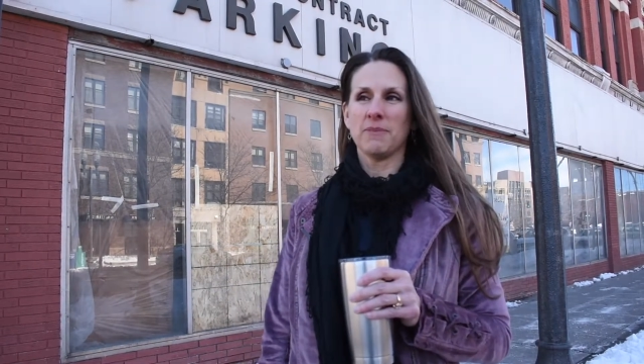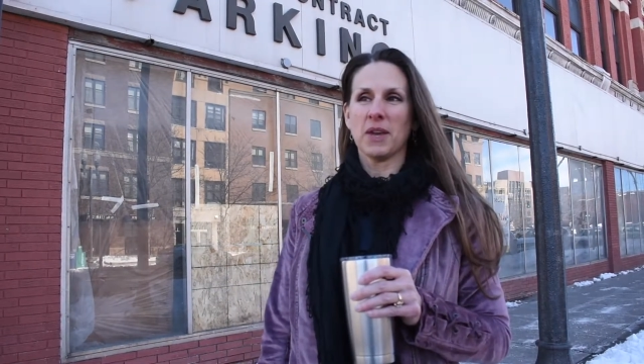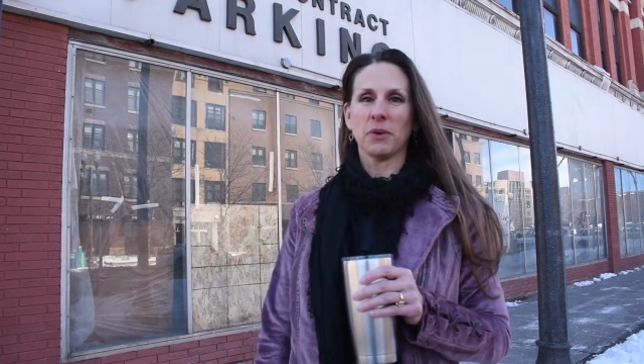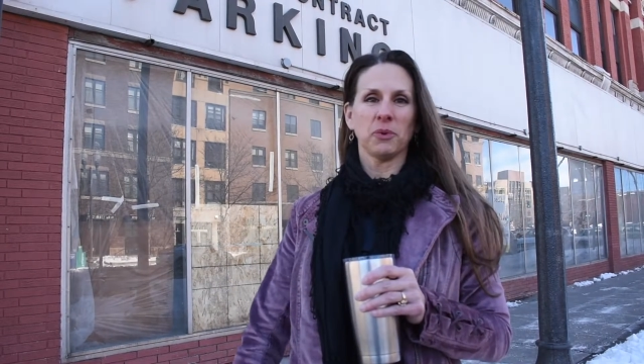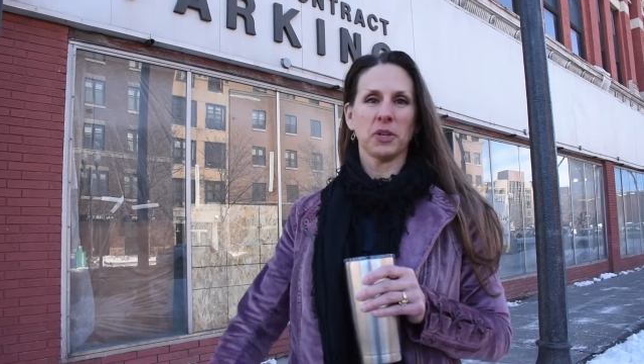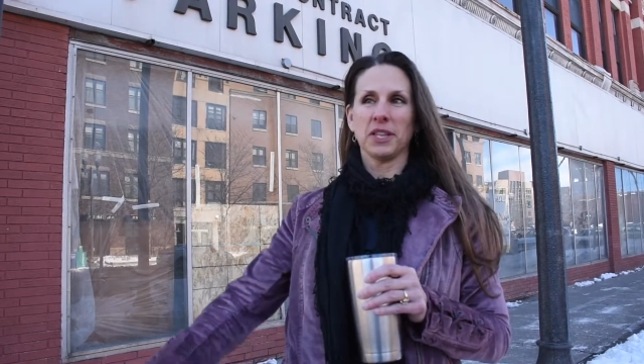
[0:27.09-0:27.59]

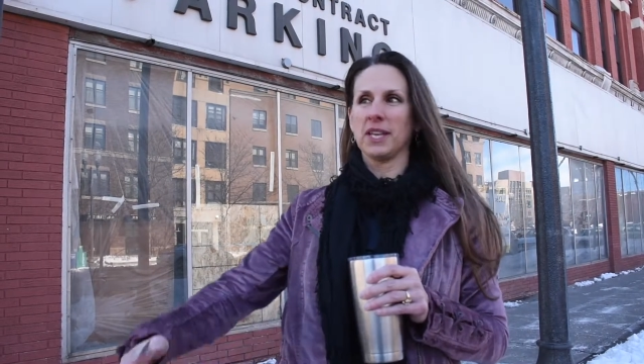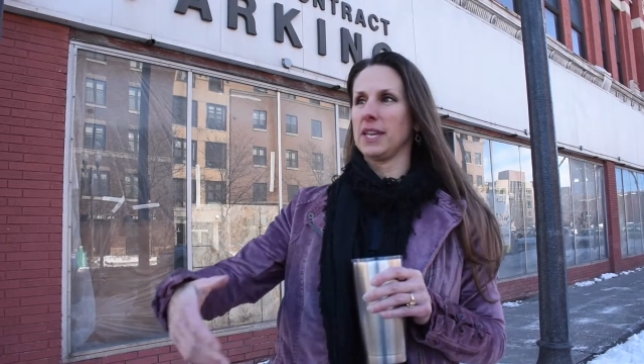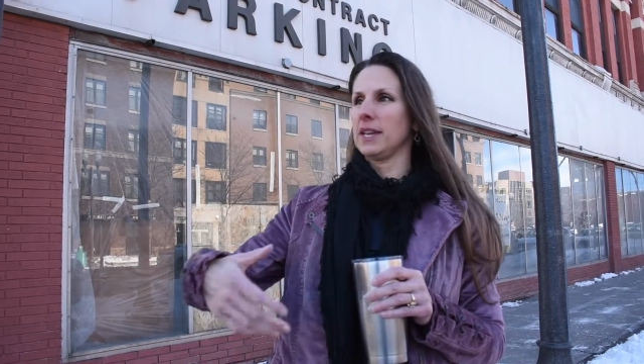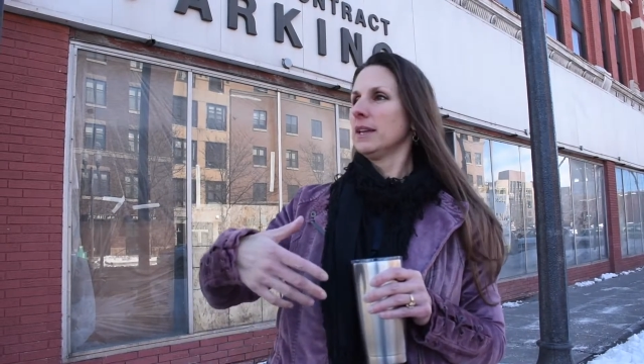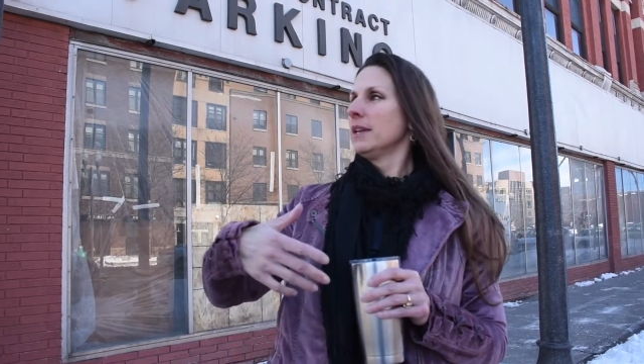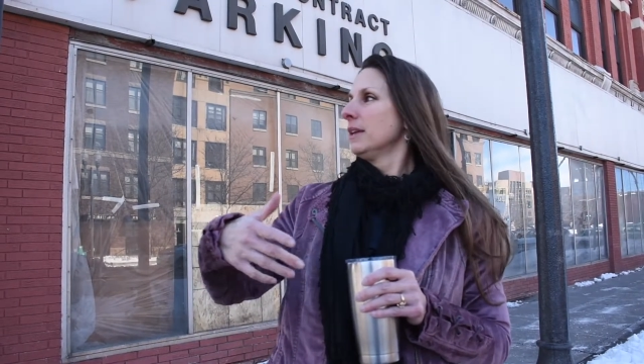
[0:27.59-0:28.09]
that
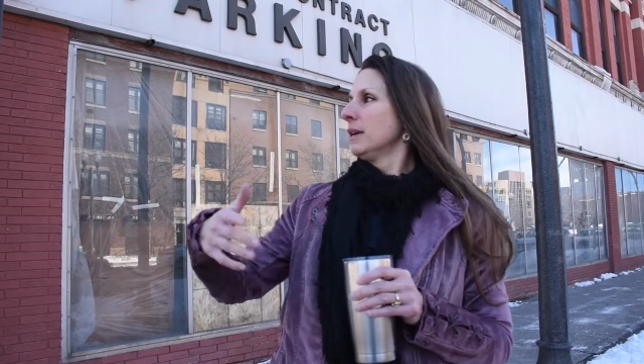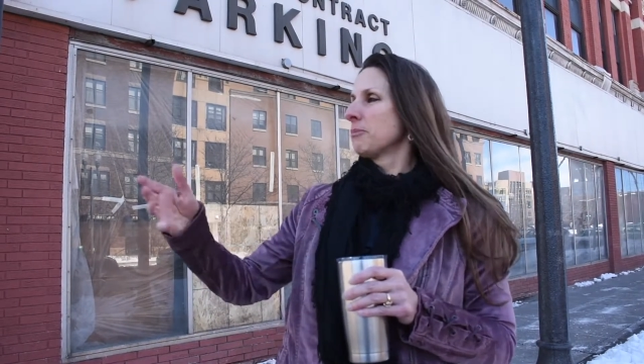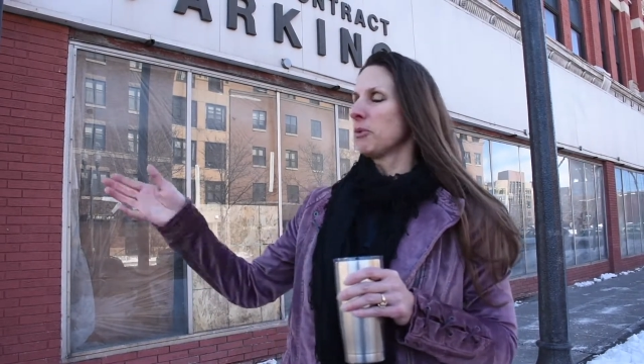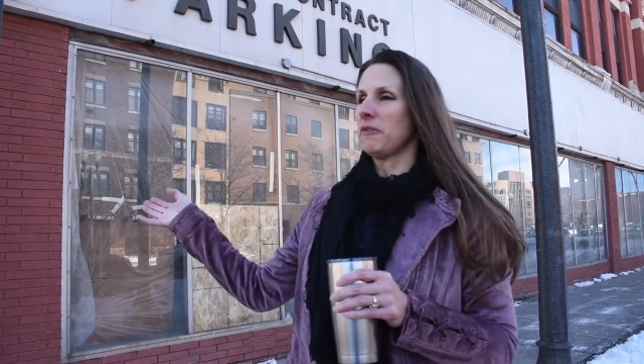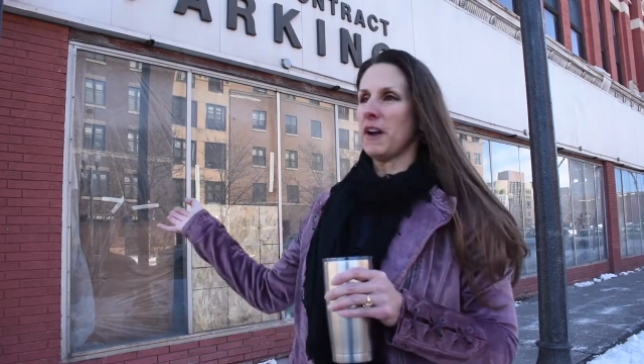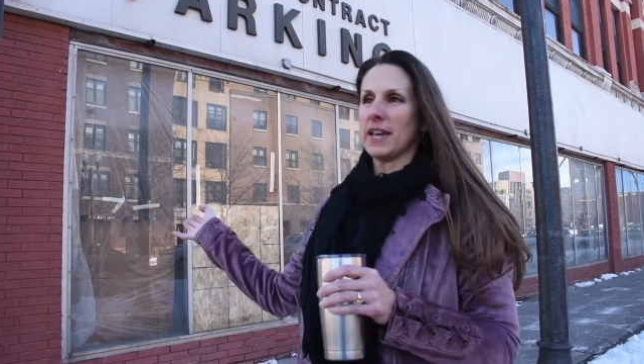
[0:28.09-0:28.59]
really
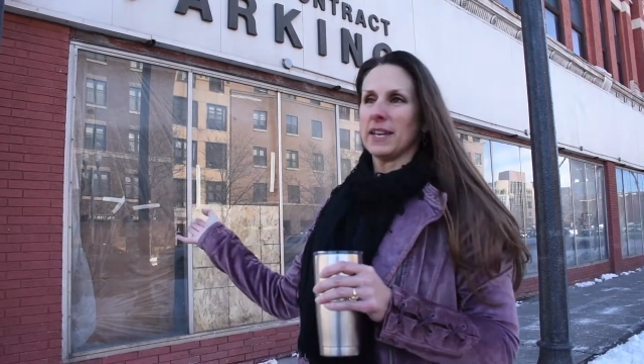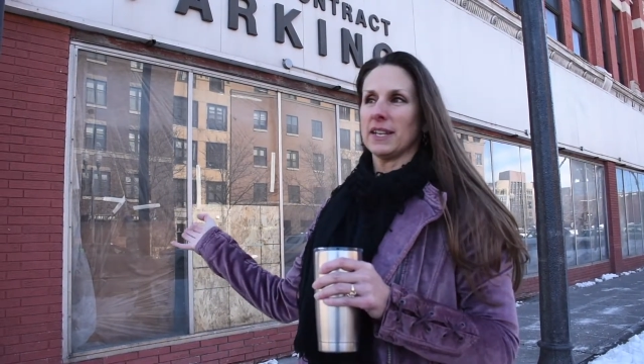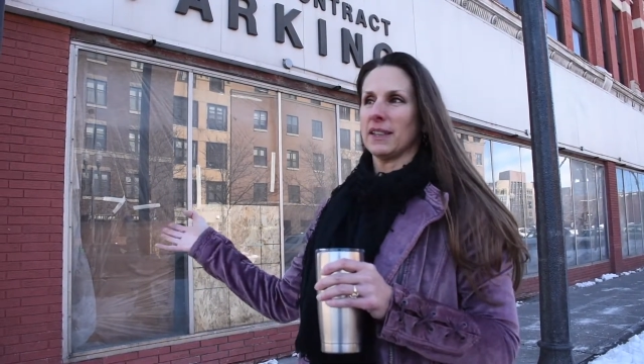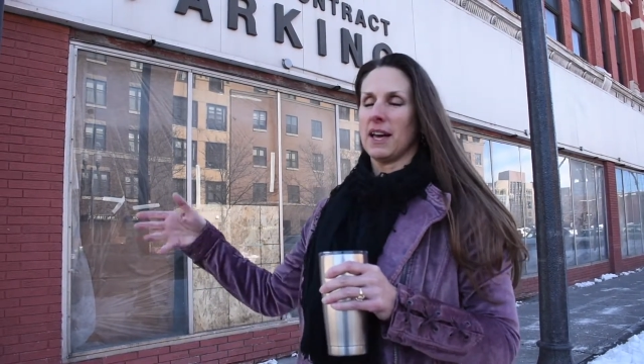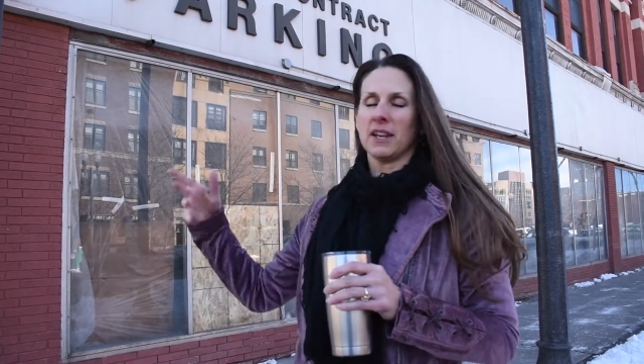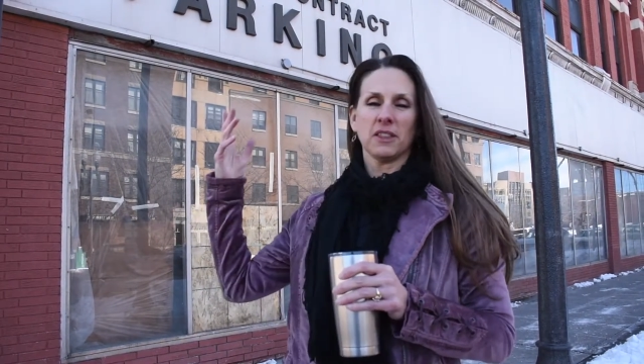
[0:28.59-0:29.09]
provided
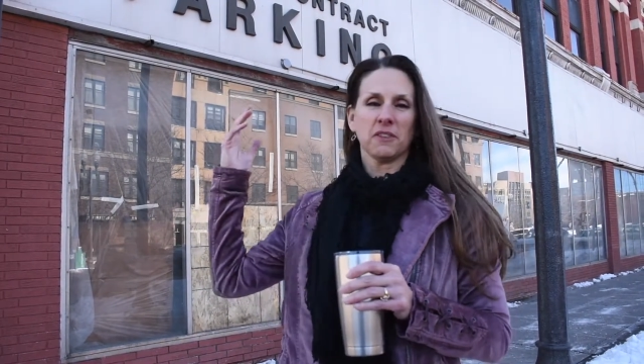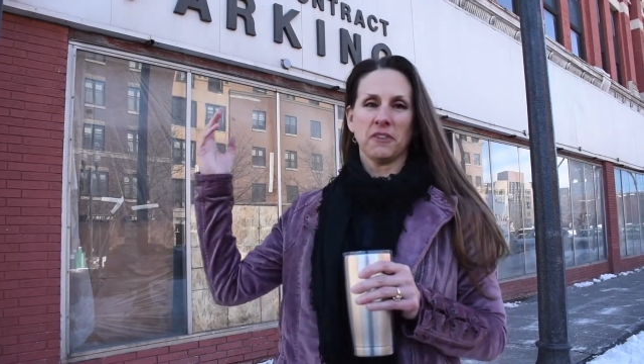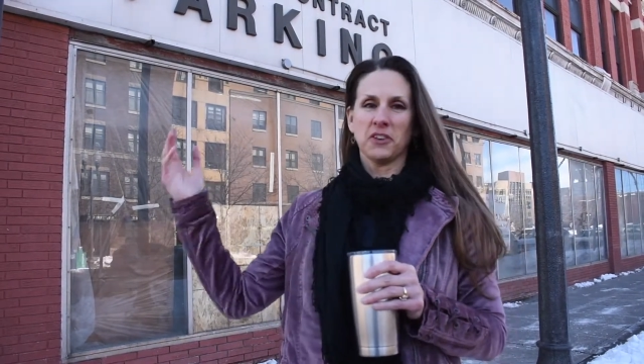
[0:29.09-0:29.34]
a lot of the